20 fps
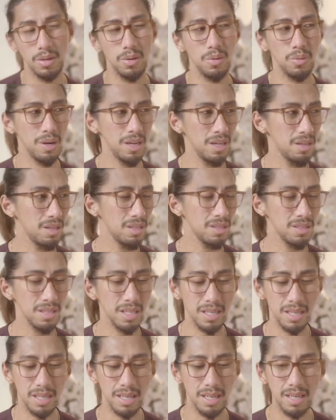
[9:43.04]
Why? It's
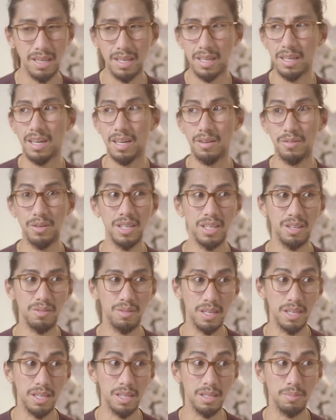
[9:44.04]
like, I've already
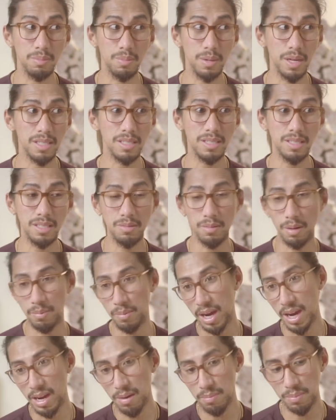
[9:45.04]
given up. I see I'm
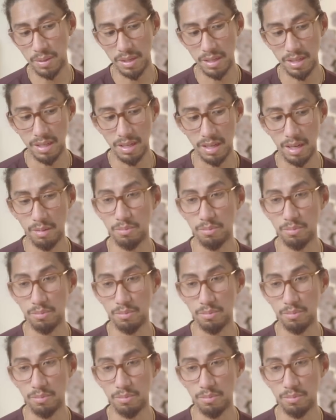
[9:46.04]
happy.